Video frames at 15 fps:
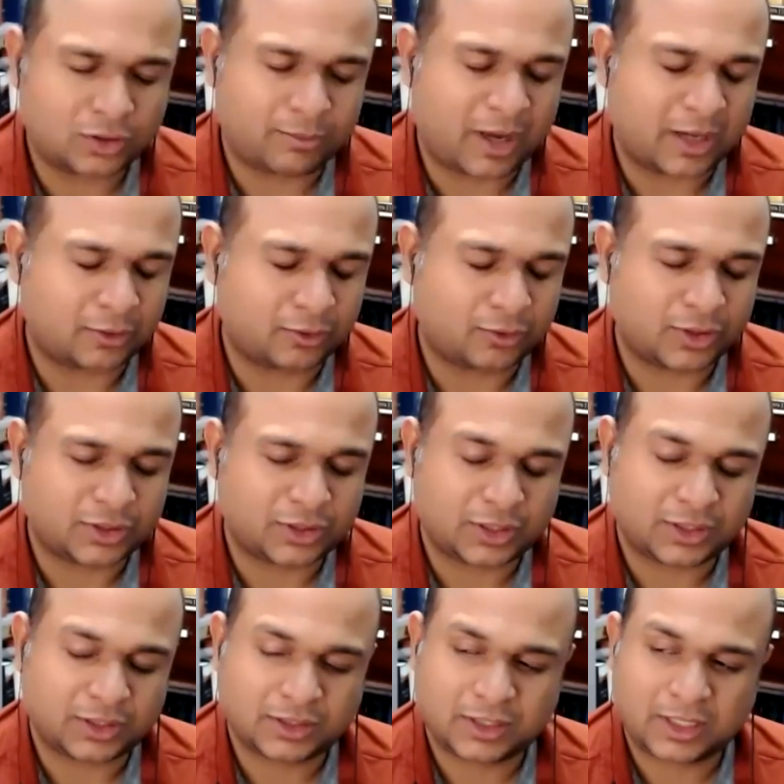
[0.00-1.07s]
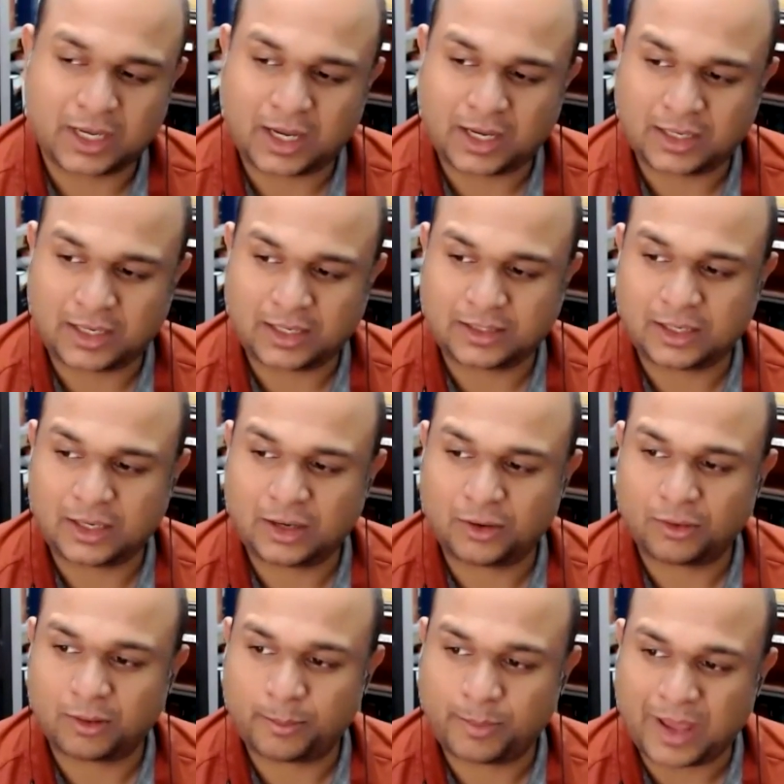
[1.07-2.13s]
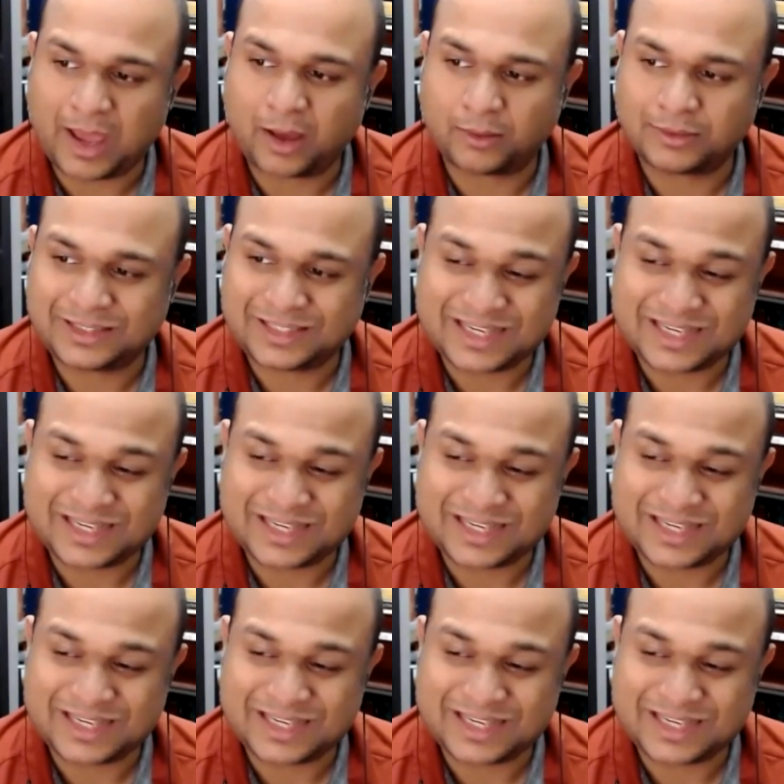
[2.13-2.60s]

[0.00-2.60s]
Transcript: modern Christians today need to hear about